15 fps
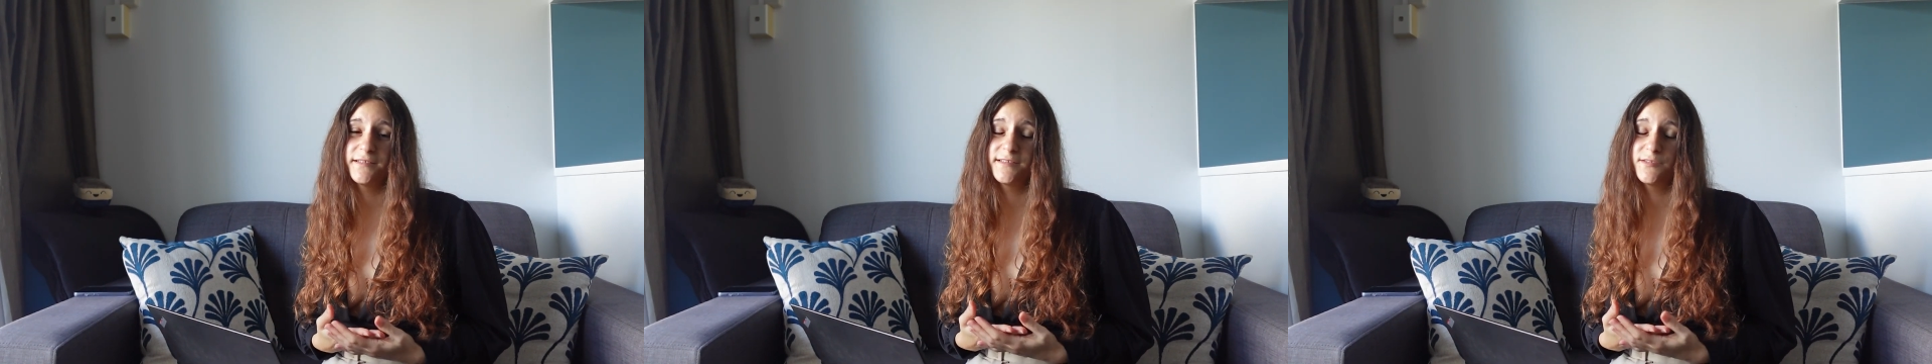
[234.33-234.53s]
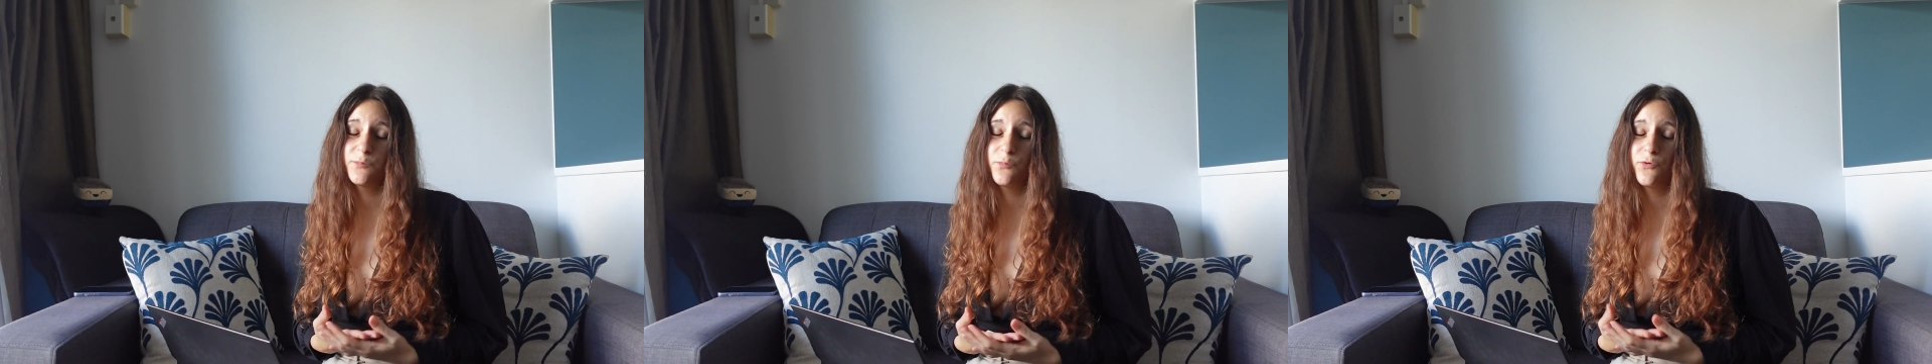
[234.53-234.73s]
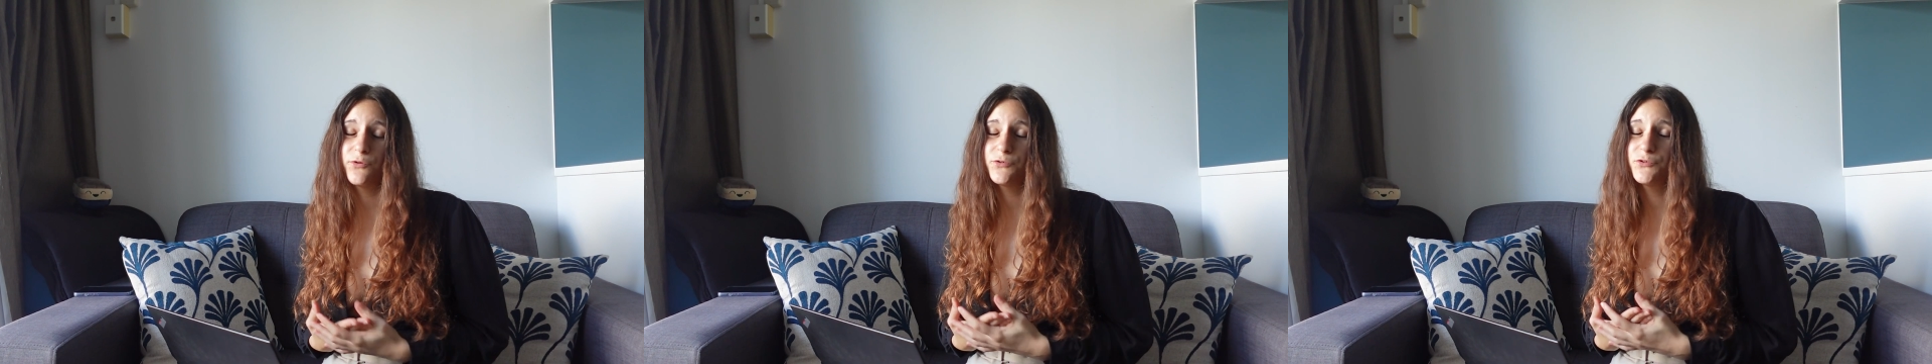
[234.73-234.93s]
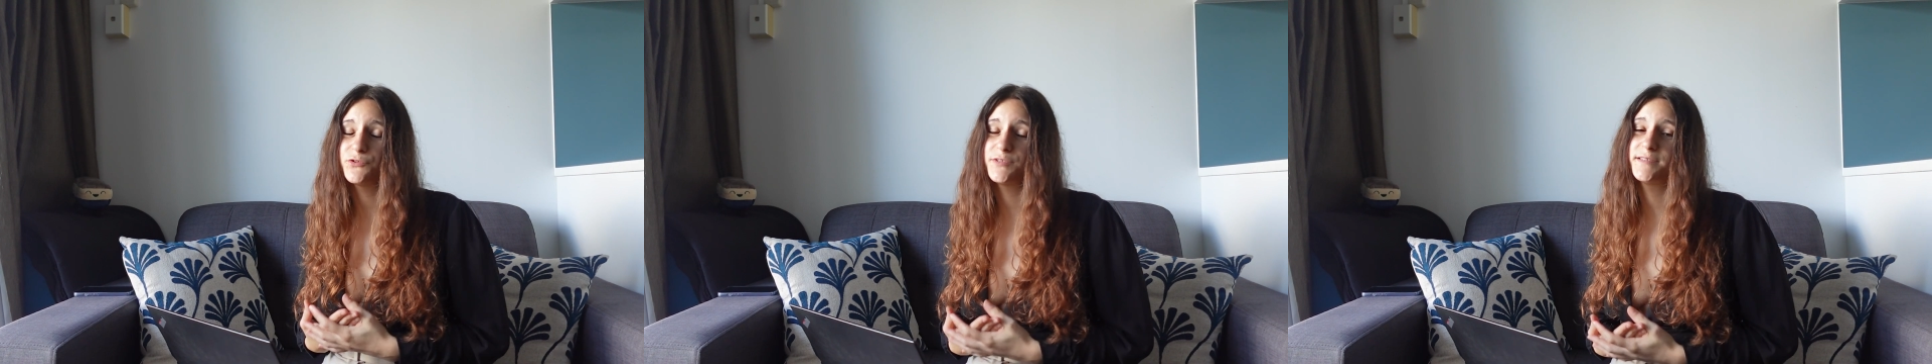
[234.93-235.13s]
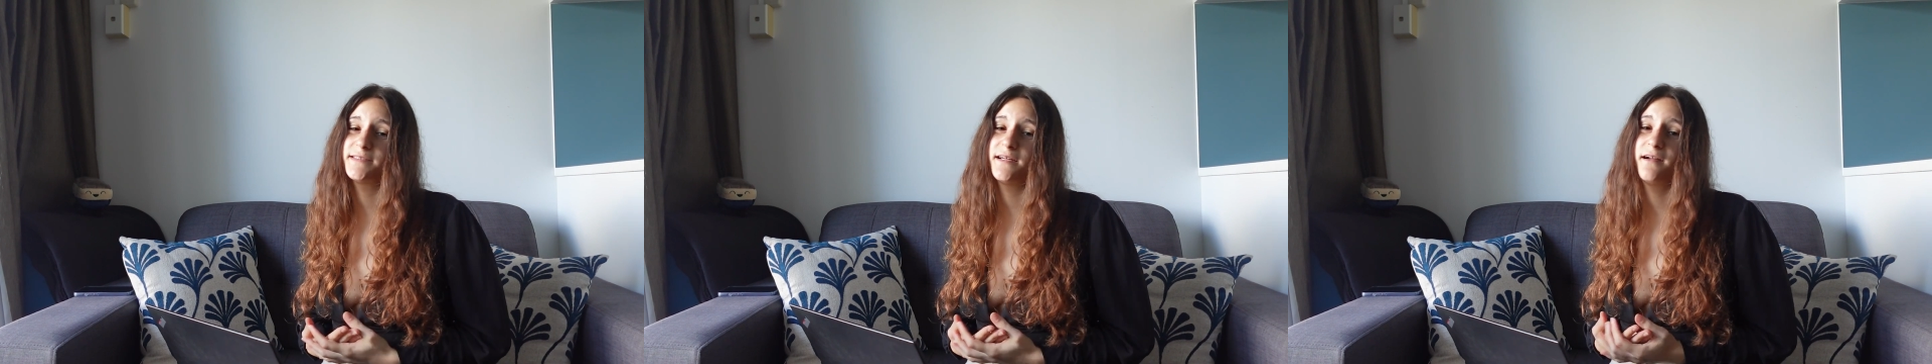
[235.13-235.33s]
support
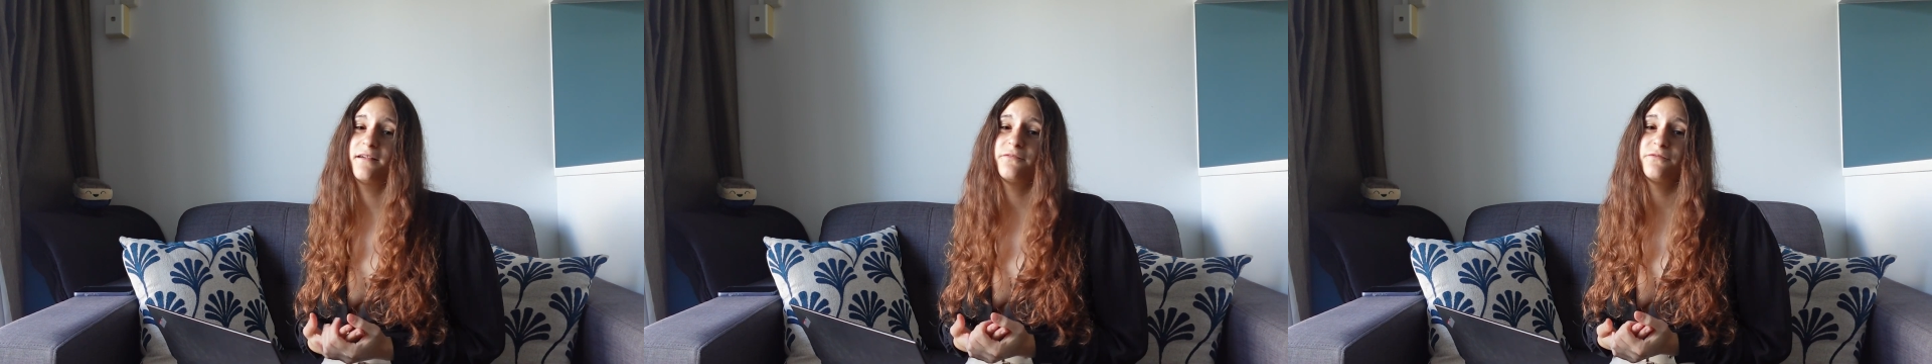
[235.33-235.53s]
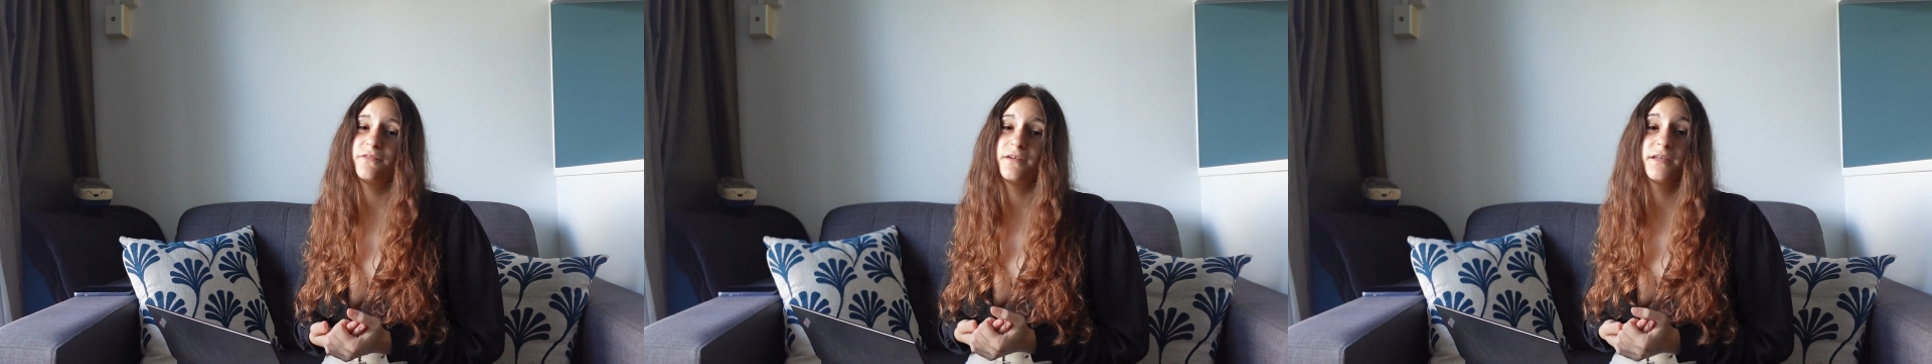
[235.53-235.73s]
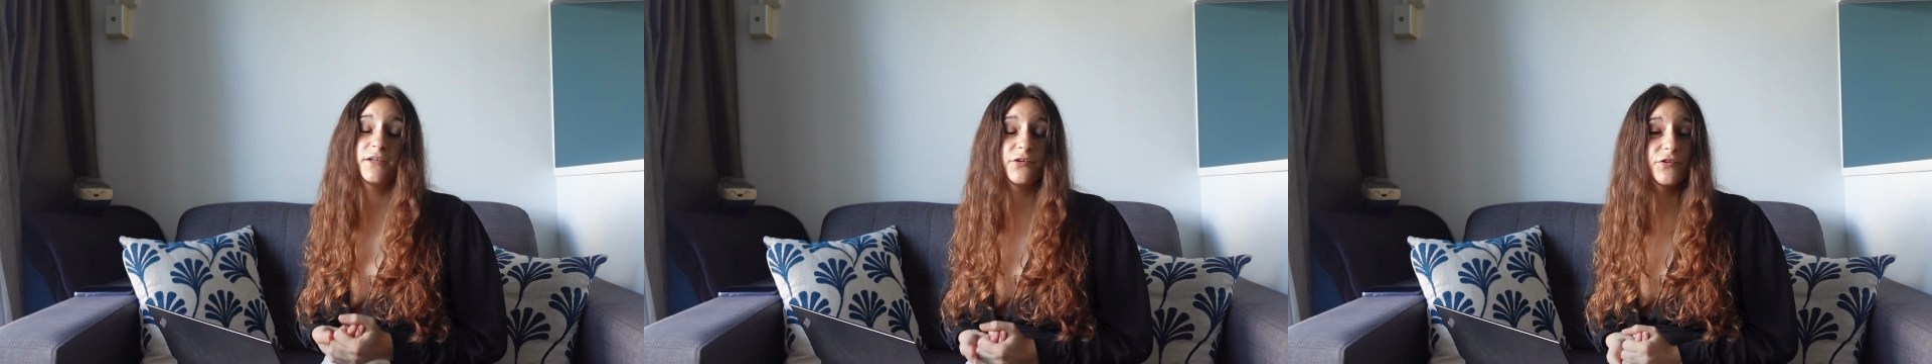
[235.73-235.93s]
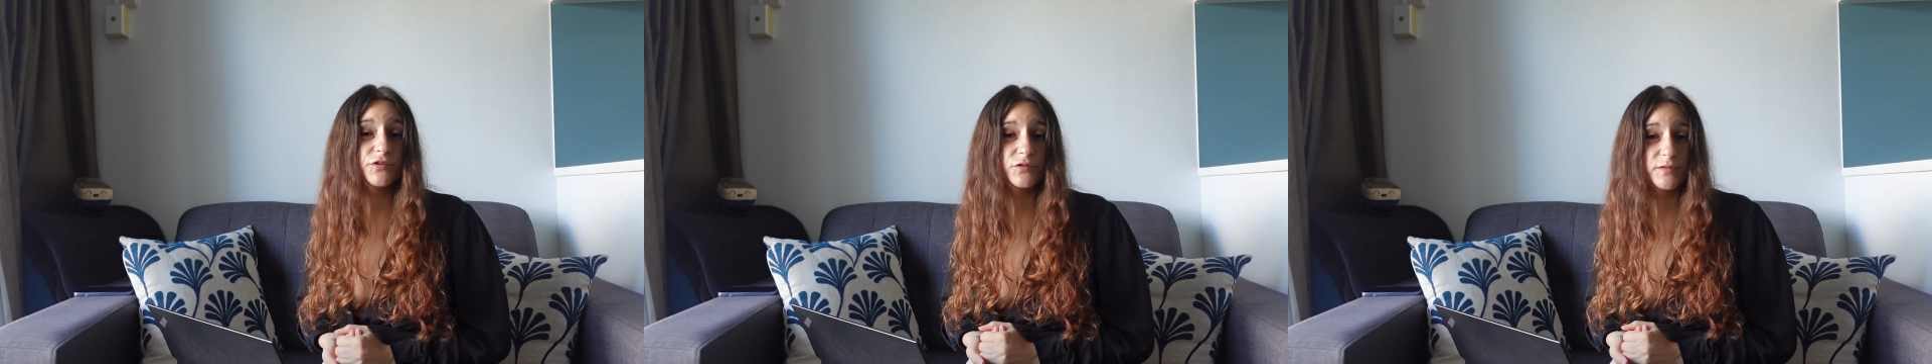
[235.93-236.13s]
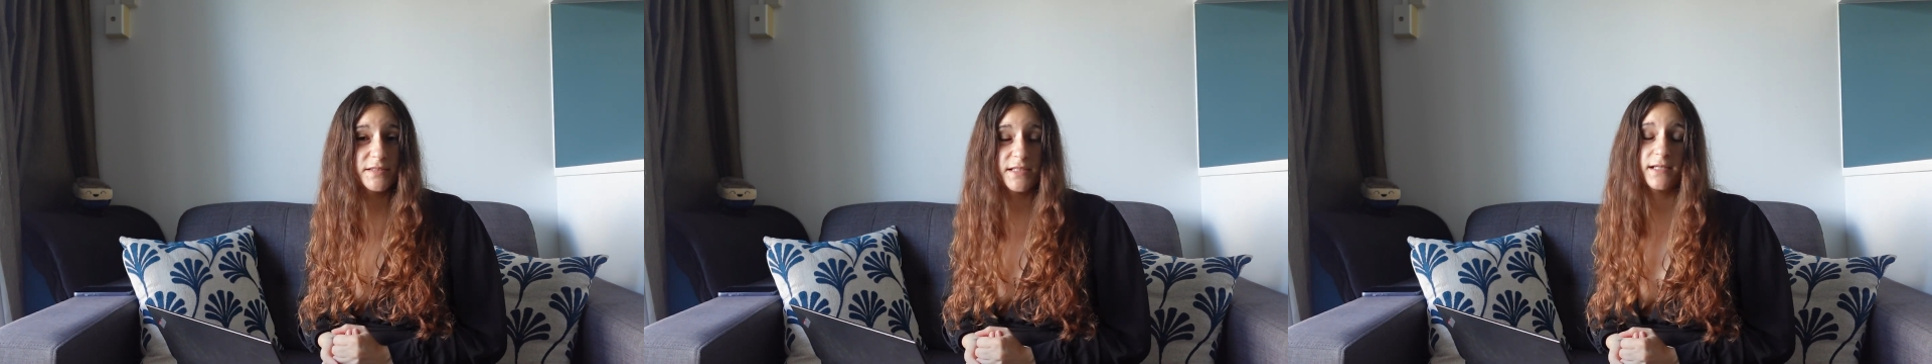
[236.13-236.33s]
yourself here in
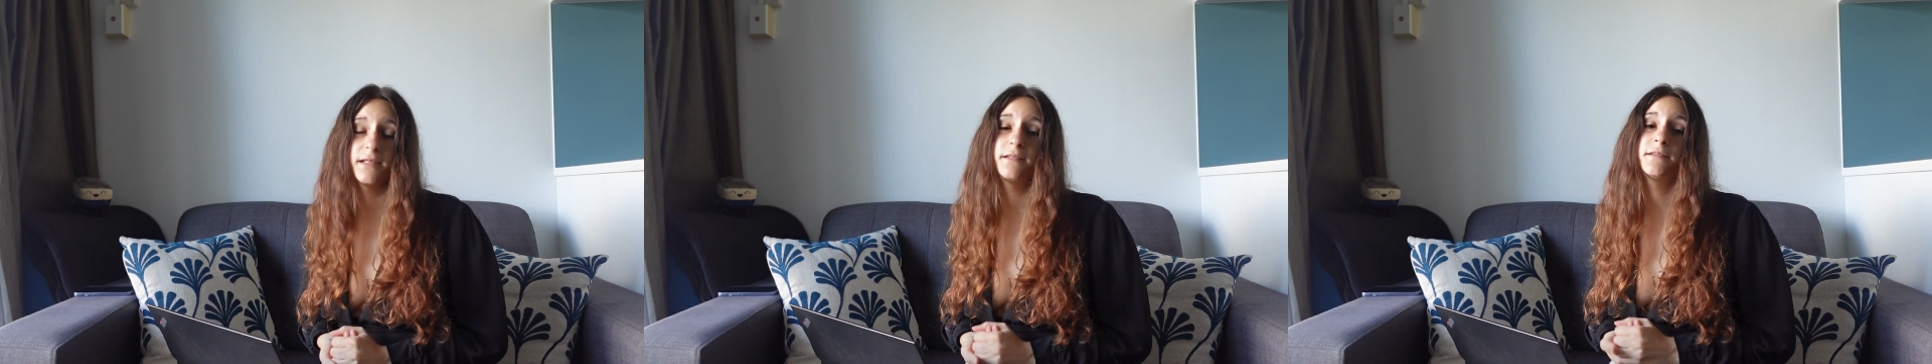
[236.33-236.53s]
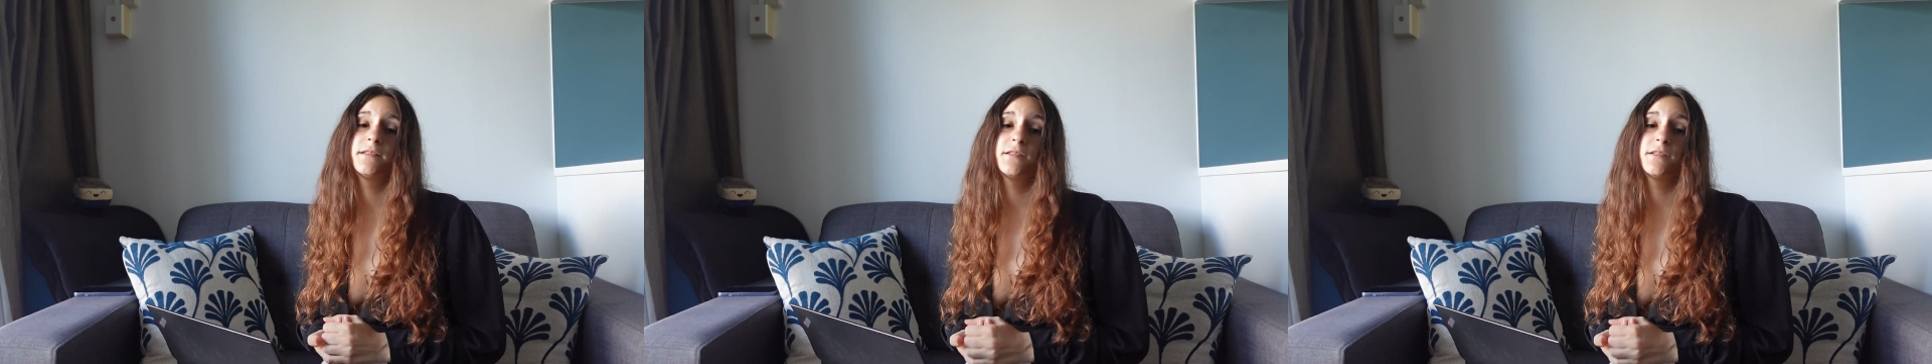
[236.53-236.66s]
New Zealand,